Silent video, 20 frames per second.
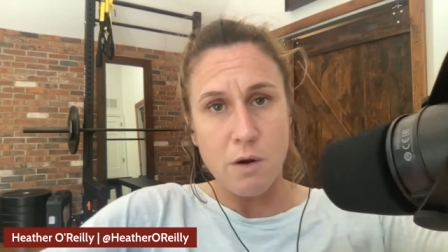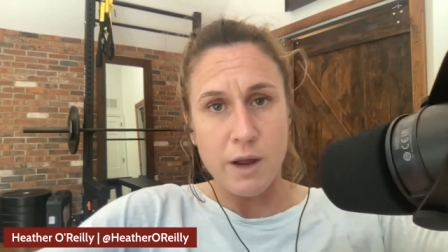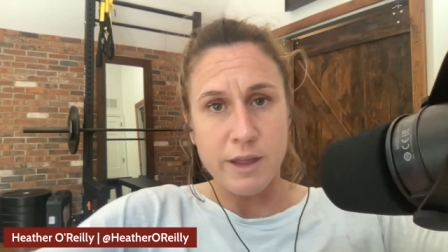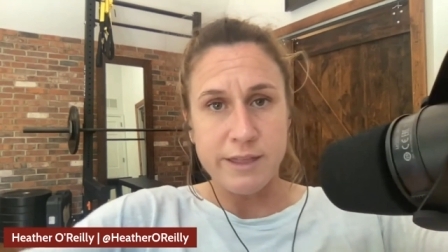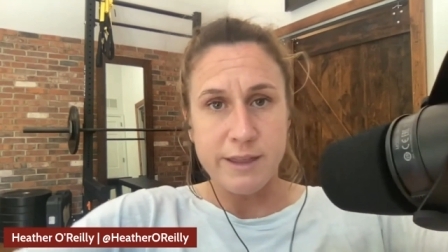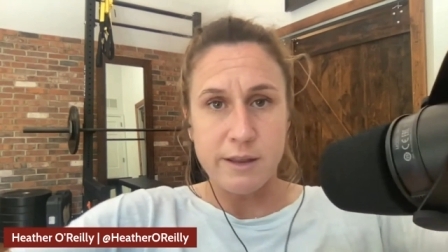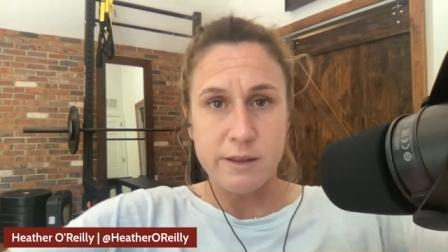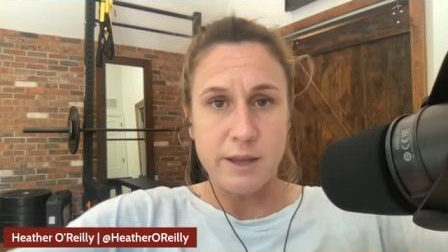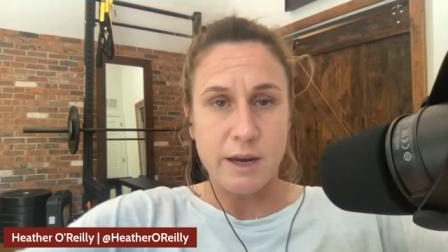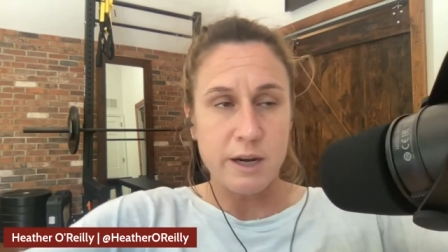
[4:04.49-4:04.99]
I
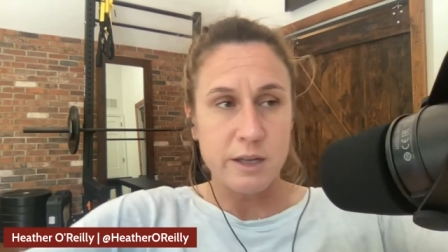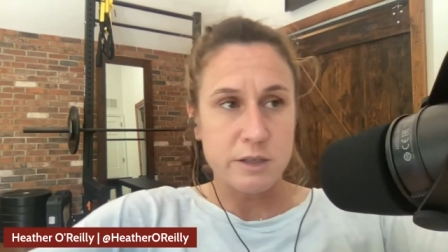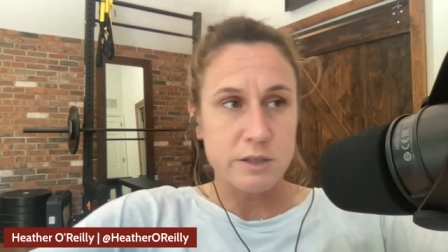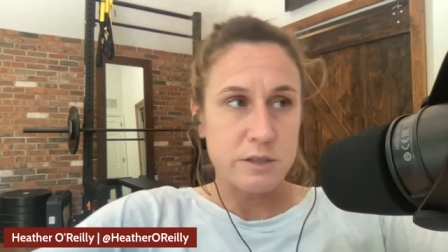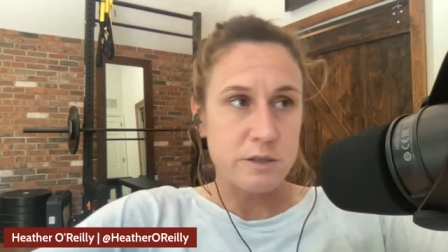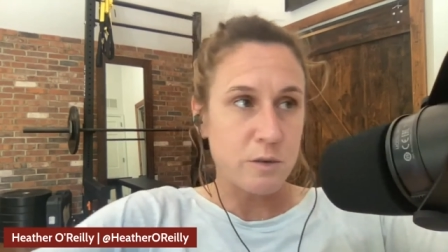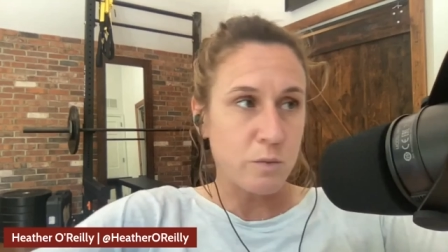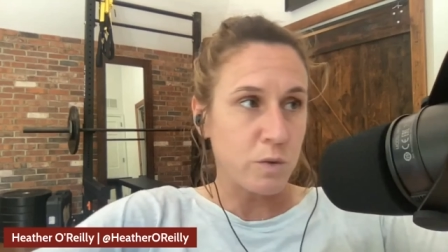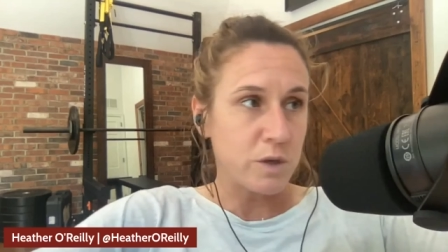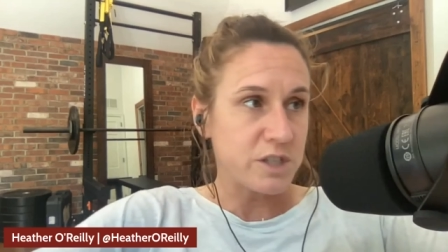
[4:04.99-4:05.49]
think that it
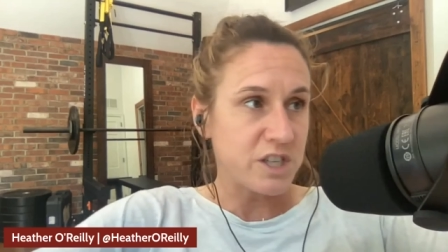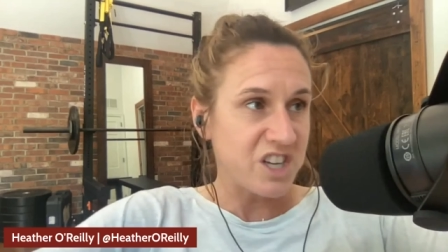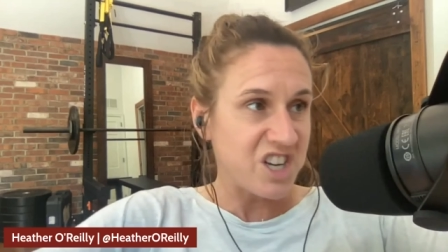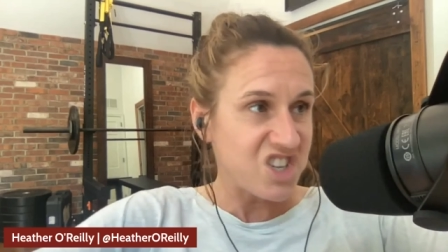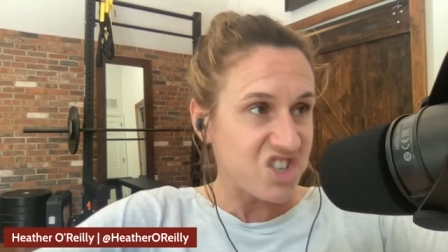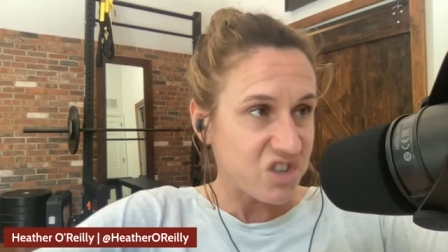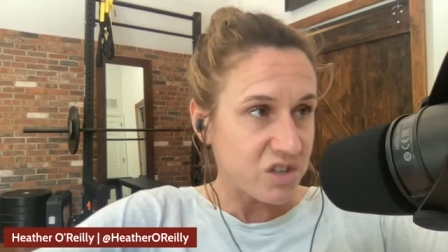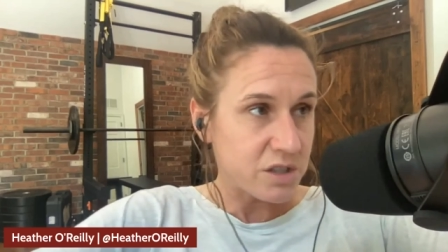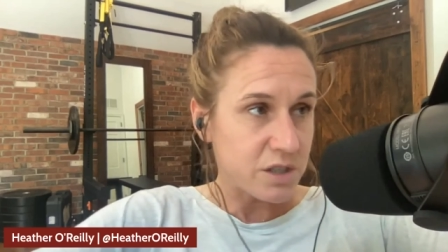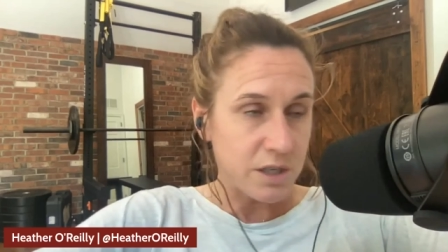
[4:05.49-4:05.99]
was an
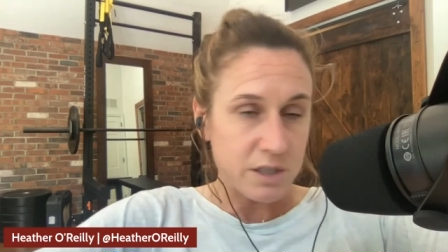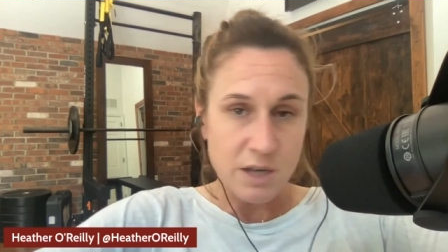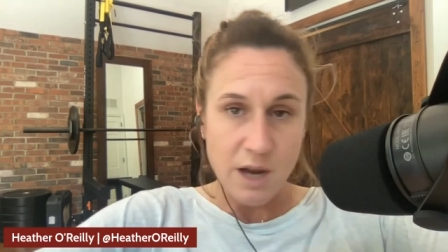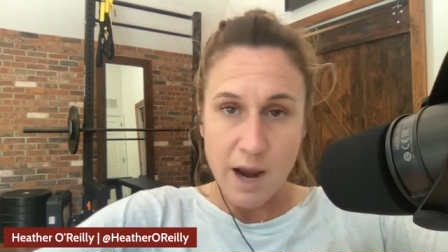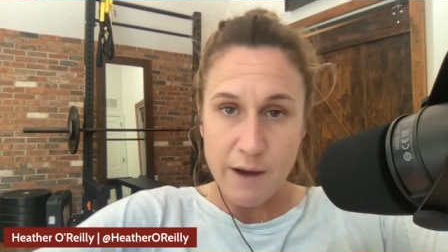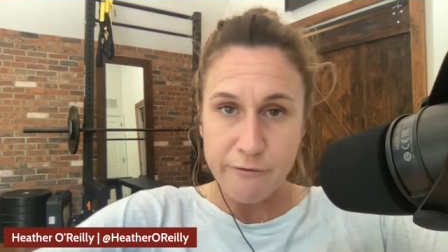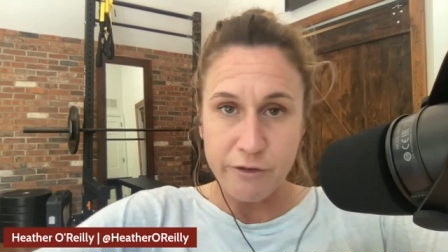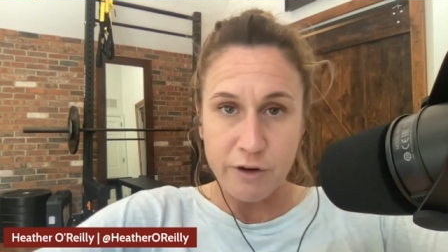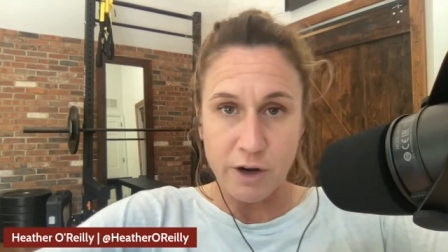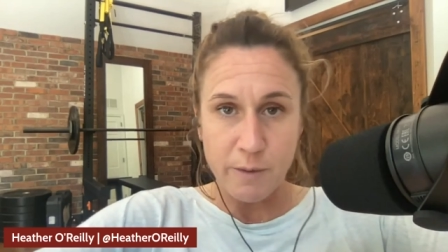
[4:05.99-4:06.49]
interesting
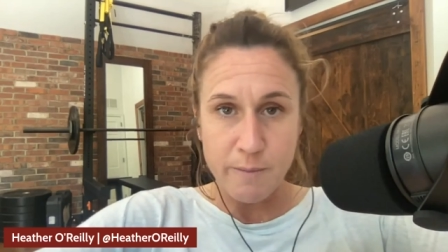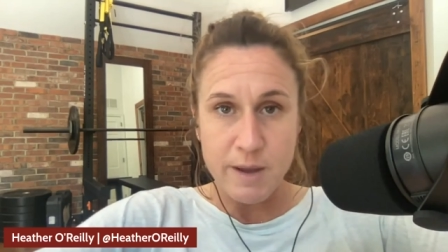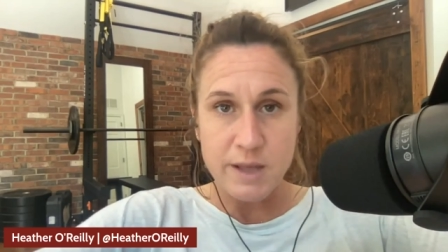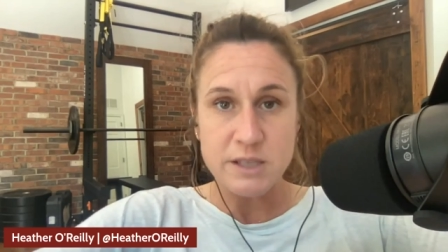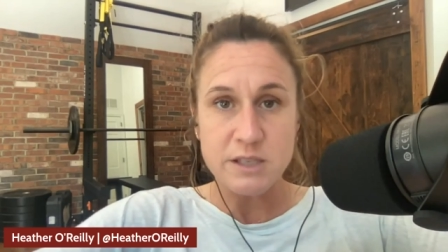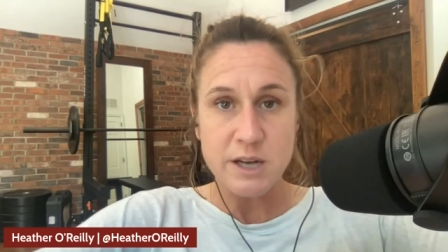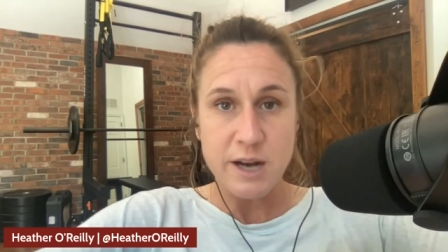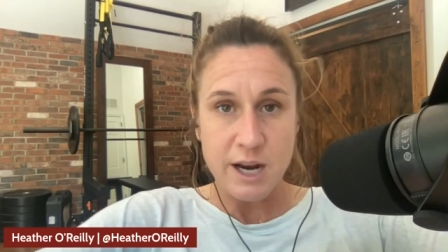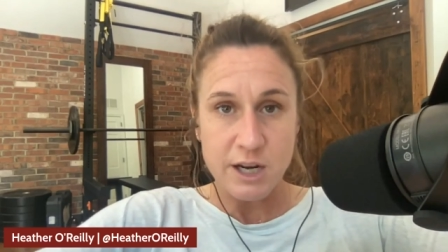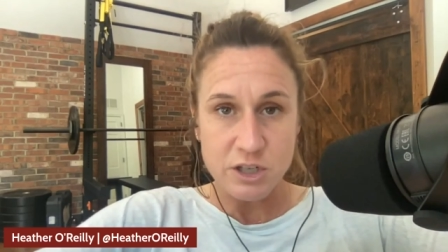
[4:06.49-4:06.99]
time for our
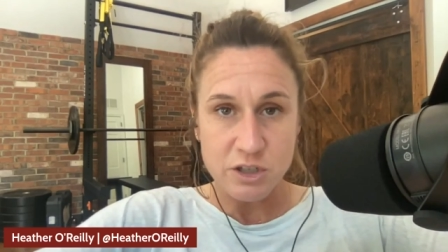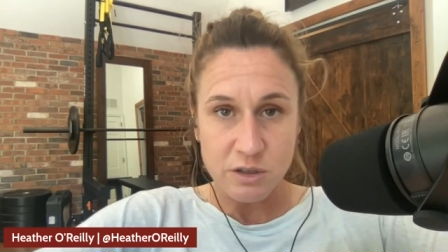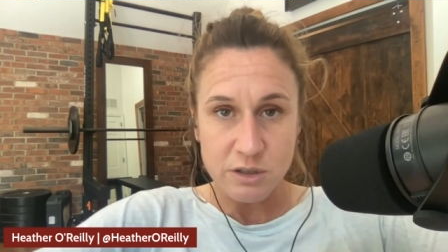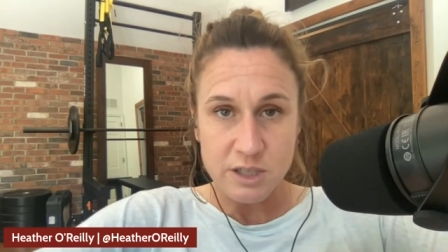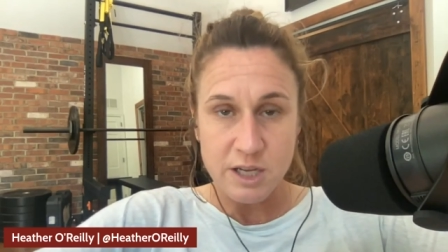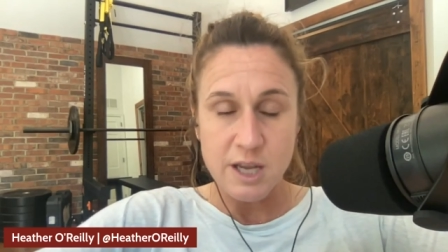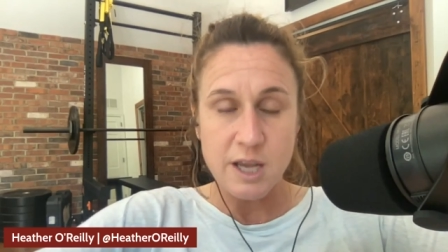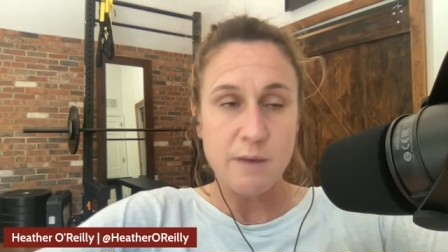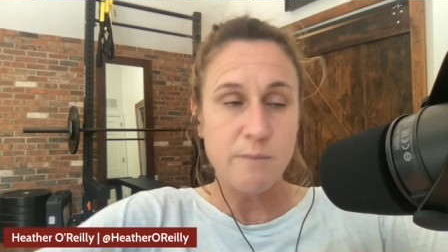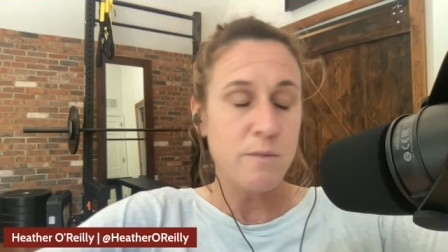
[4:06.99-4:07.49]
men's national
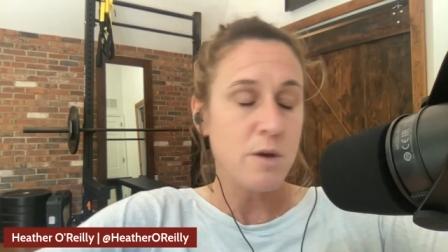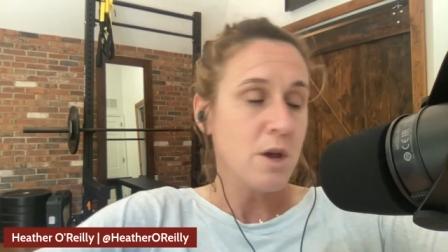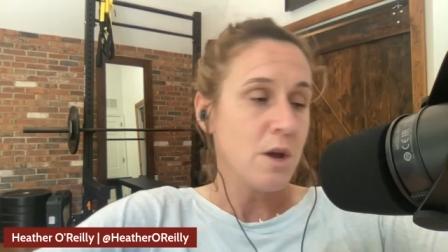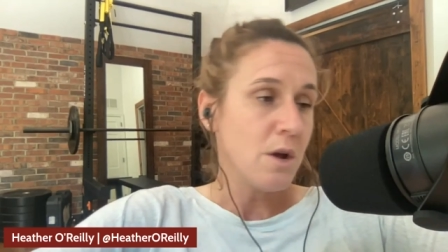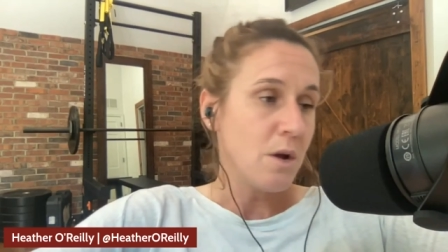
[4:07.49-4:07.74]
team